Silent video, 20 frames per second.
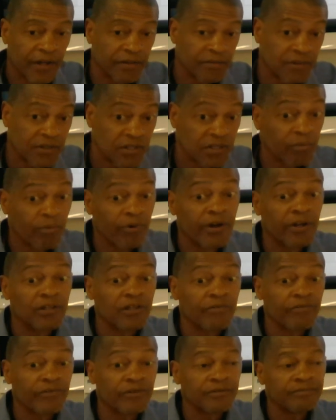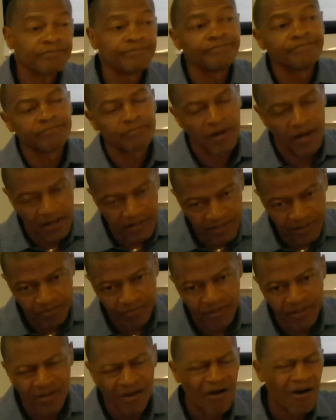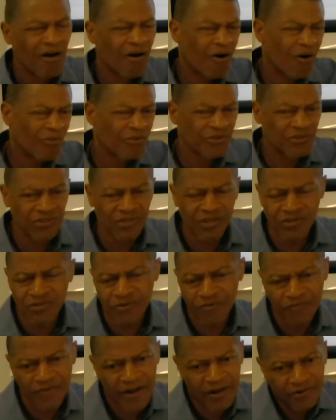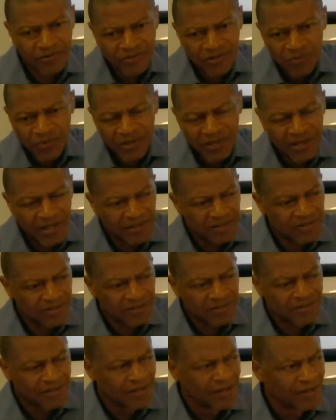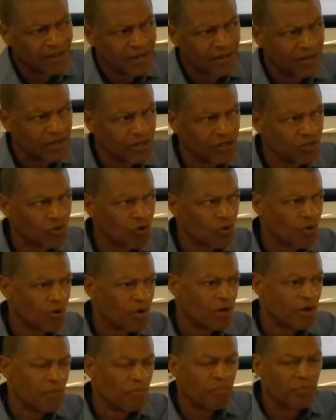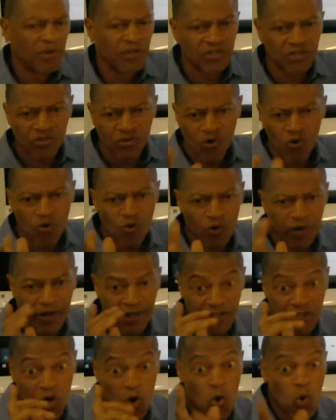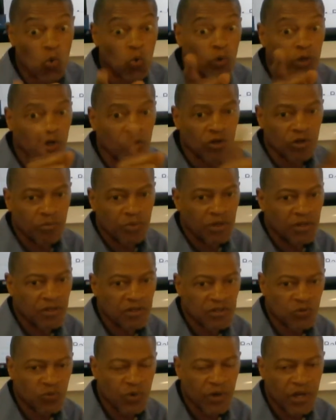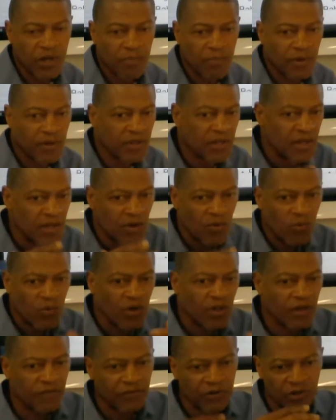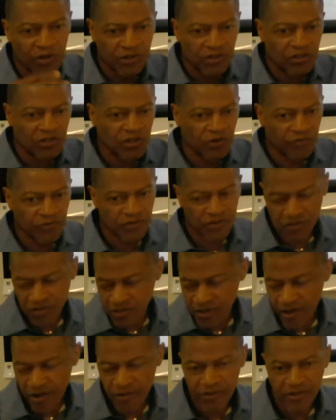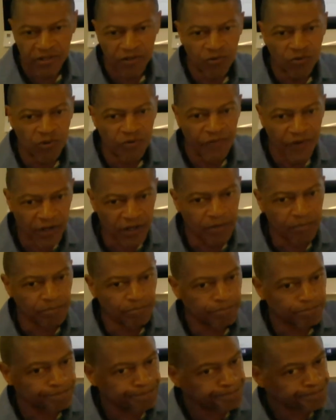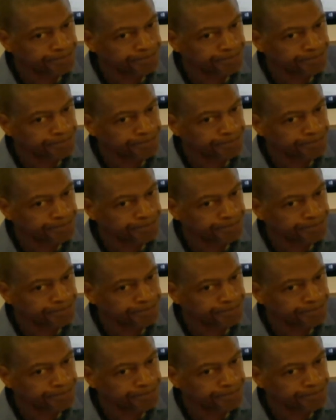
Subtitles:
is the brain different? Possibly. All these things are factors that we can't just, pigeonhole like it's only going to be this way, but we have to look at the differences in how they do develop.